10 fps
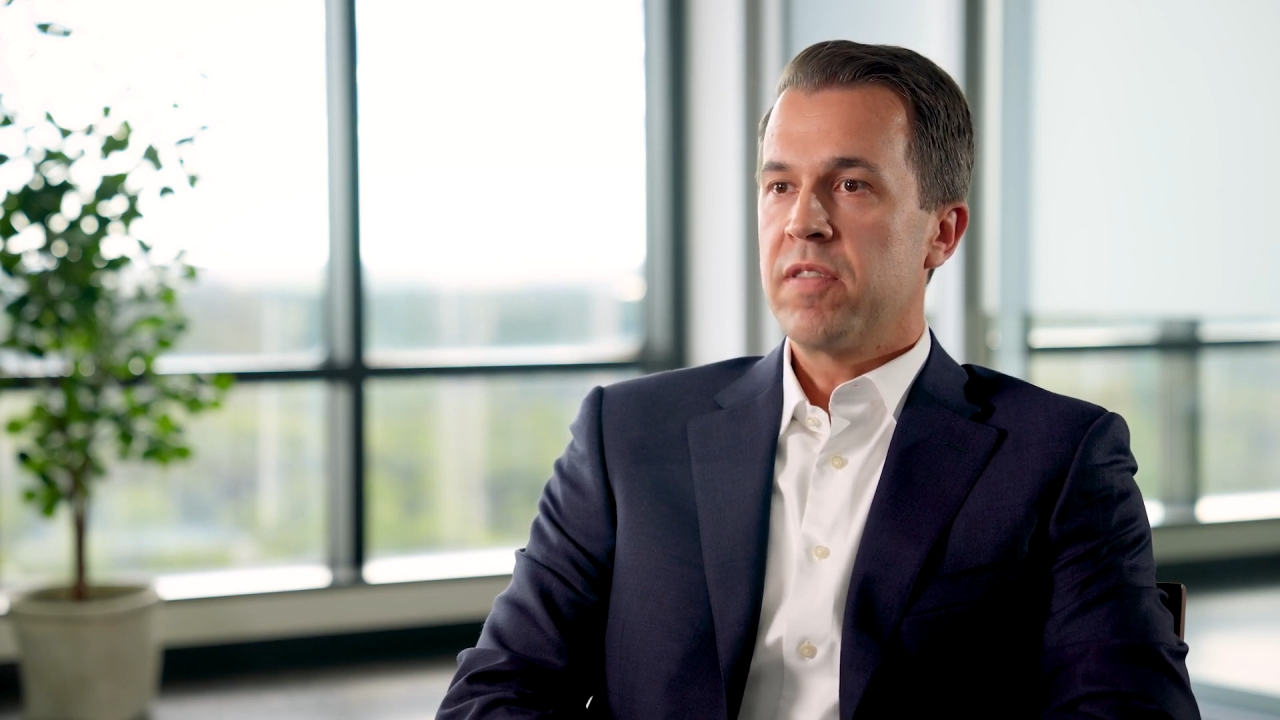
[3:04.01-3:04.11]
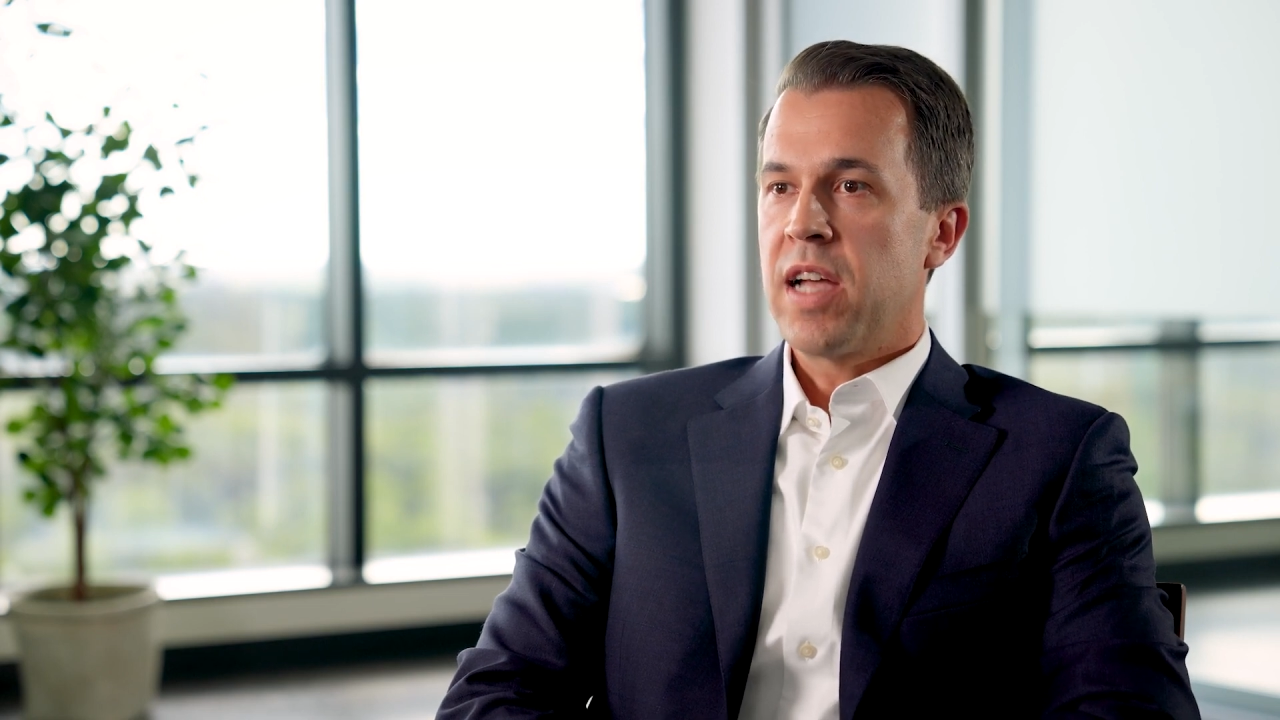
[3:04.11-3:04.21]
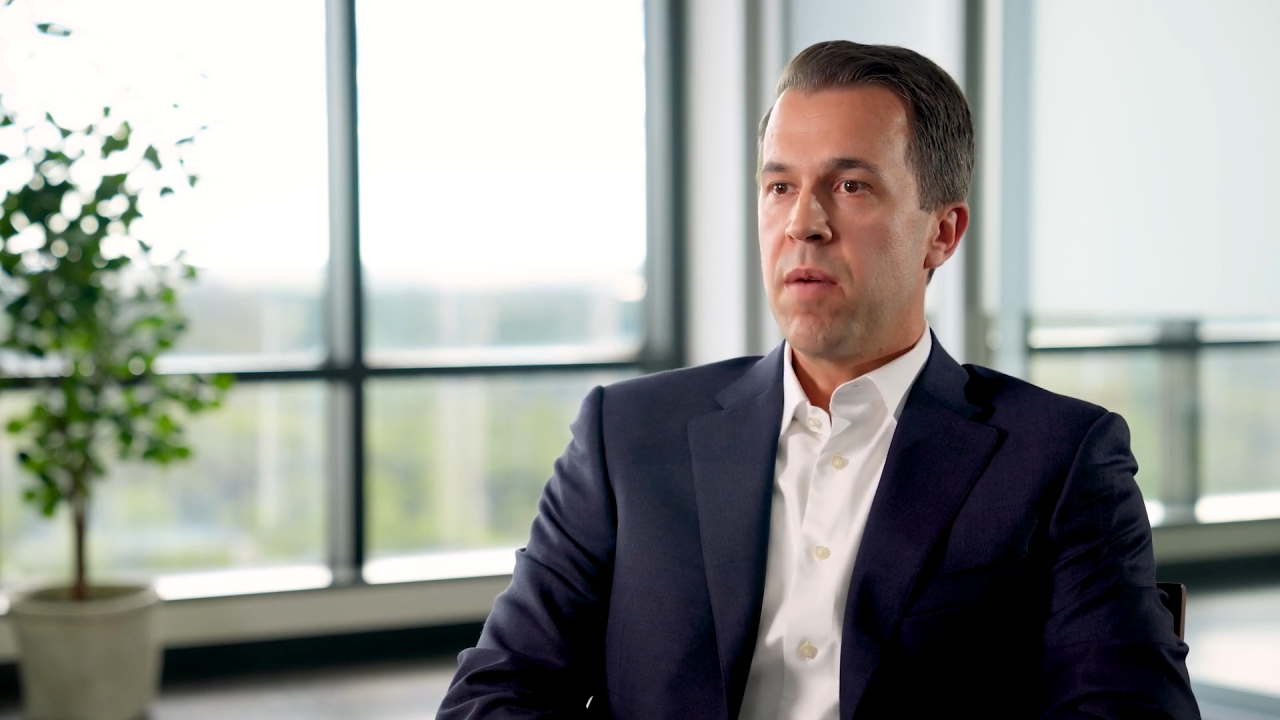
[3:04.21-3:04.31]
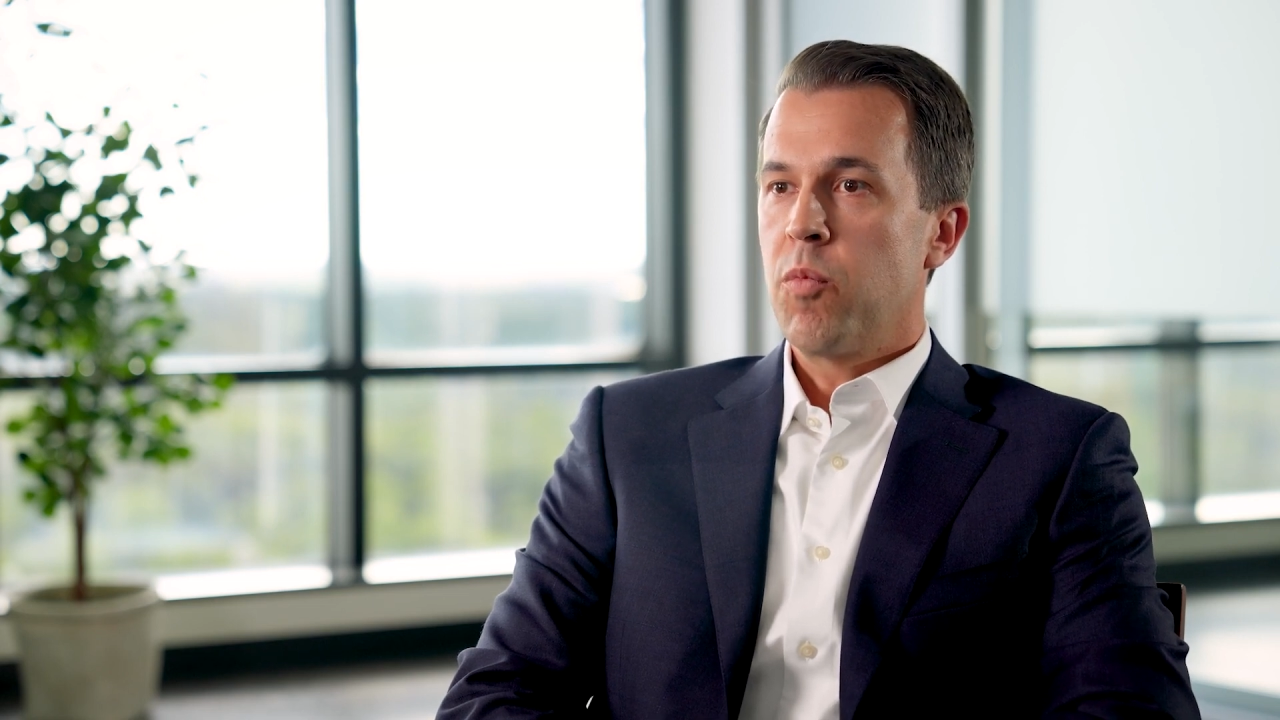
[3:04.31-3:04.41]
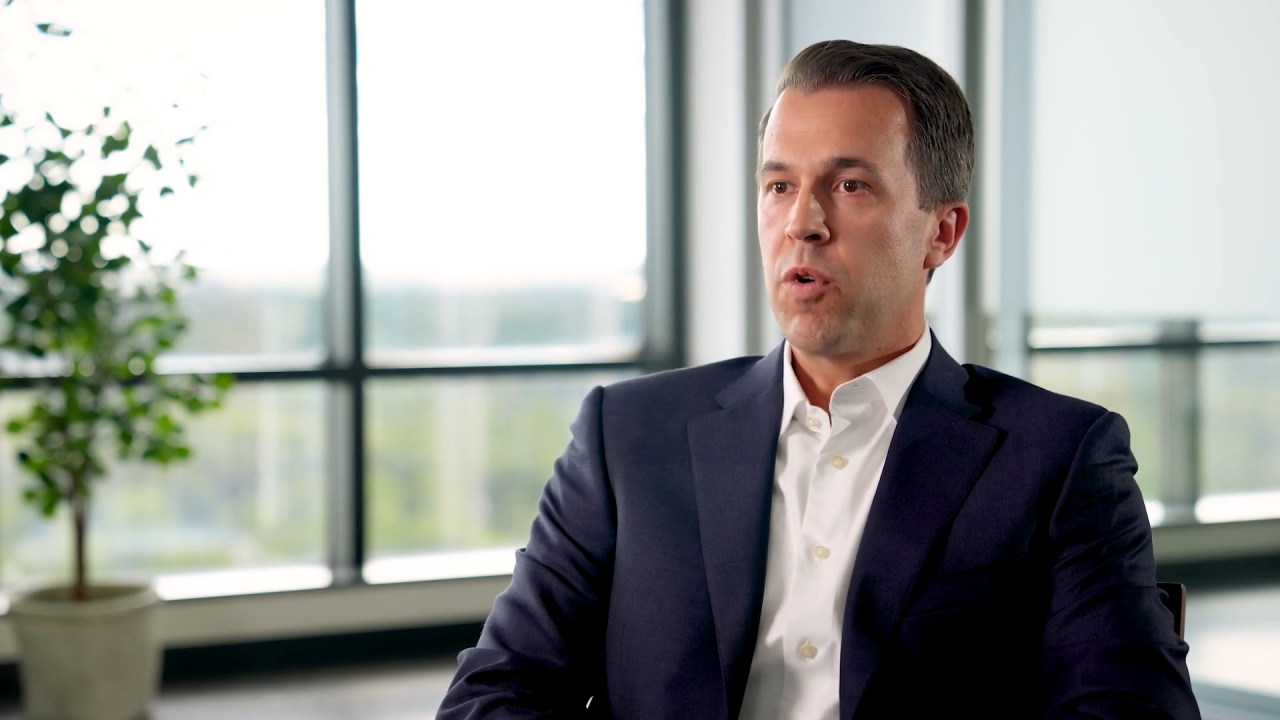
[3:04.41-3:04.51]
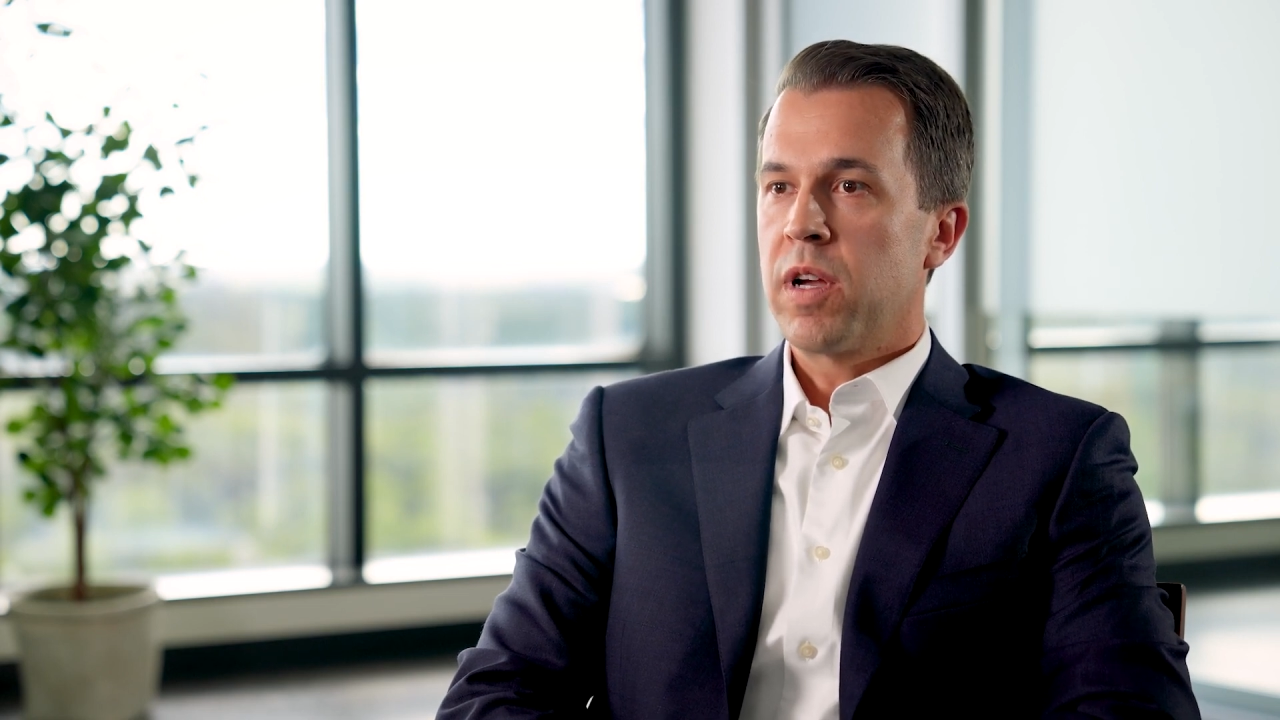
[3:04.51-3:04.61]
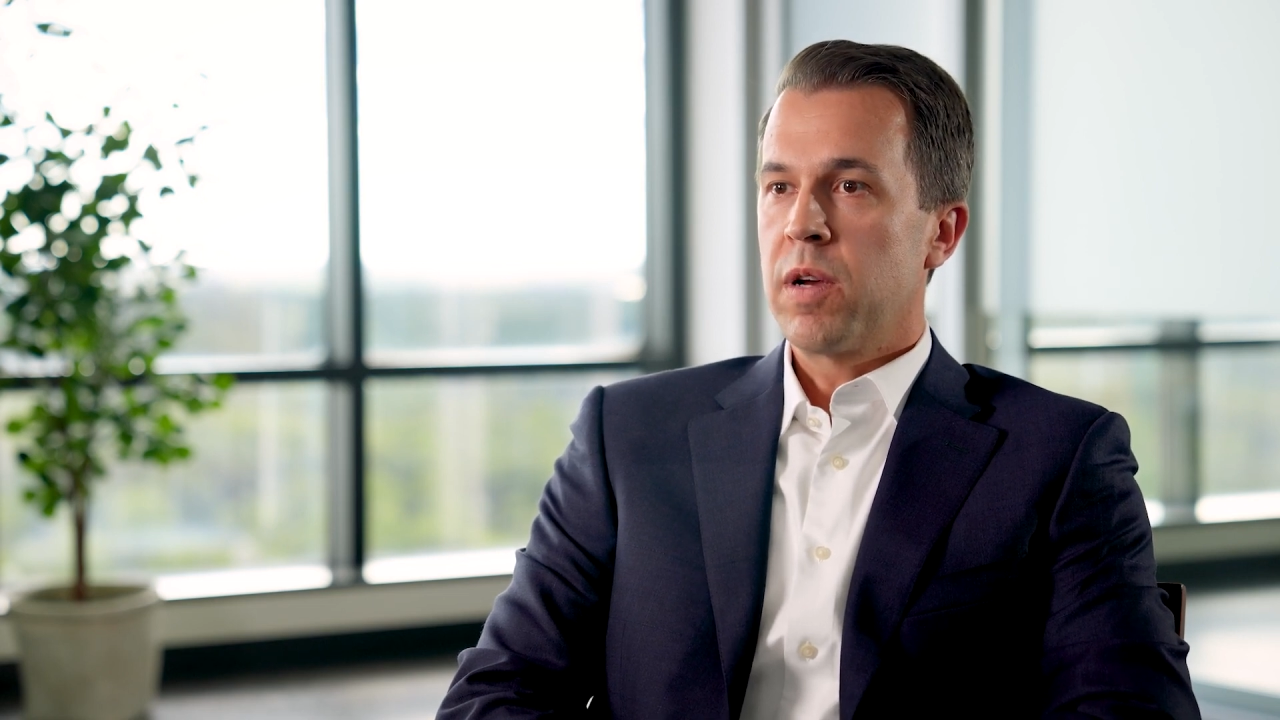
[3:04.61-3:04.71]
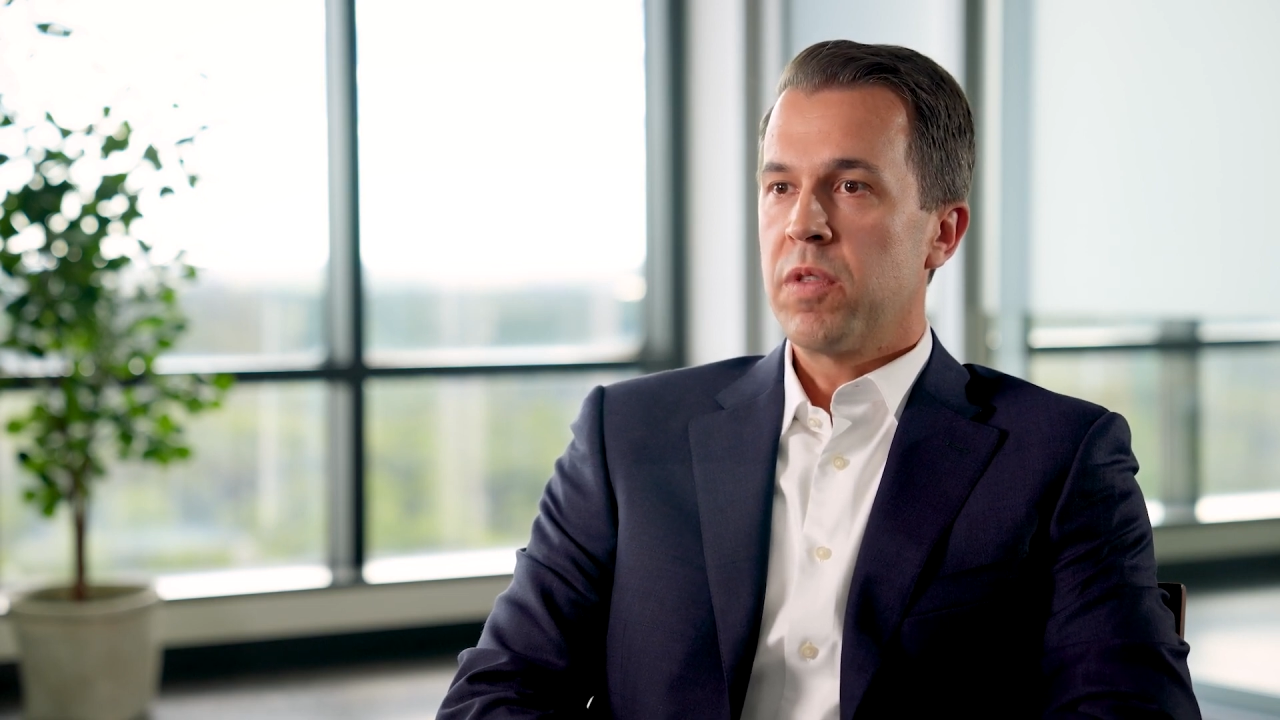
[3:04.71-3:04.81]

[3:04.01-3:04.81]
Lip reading: of time working